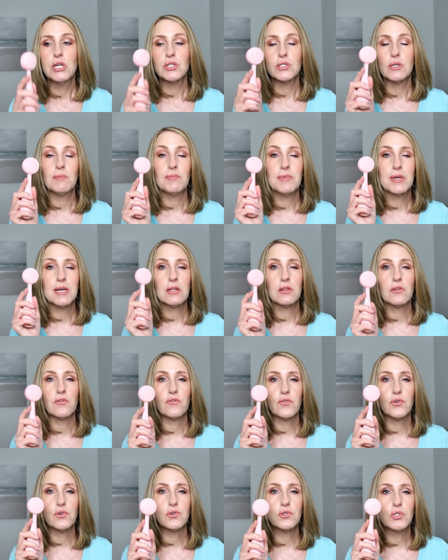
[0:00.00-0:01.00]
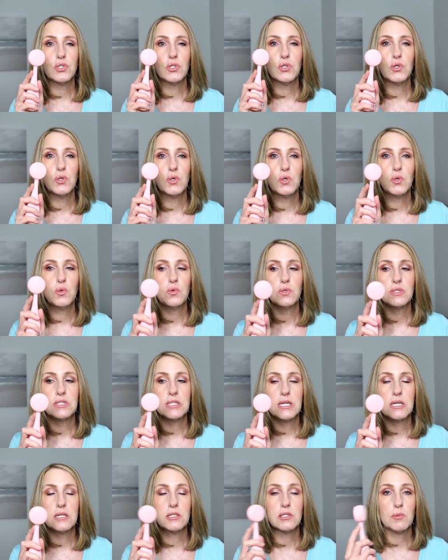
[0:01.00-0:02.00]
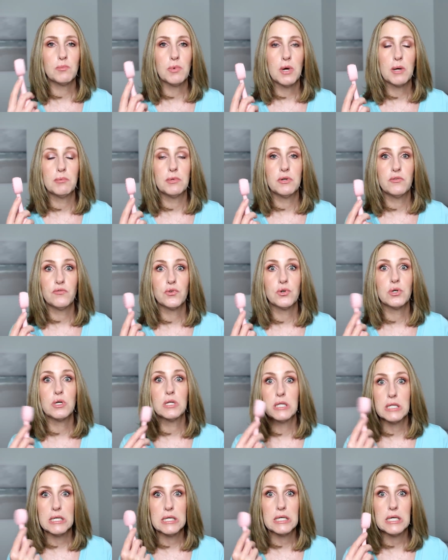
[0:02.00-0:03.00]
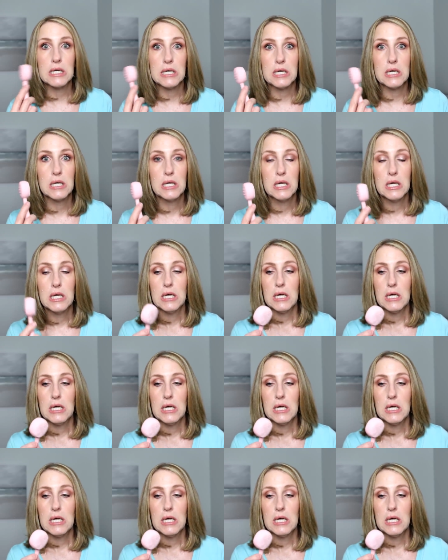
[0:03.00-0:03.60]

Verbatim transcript: So I'm thinking the first two settings are probably for cleaning.